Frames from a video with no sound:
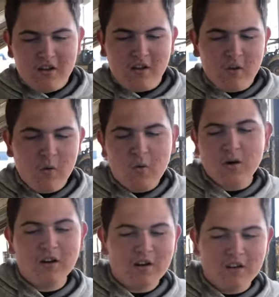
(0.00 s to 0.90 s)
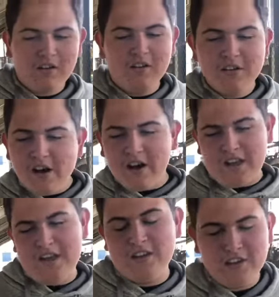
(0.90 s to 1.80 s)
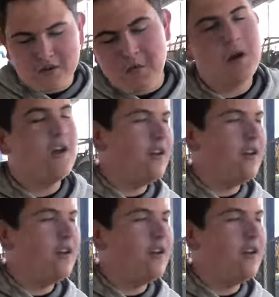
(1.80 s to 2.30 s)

court not issue it.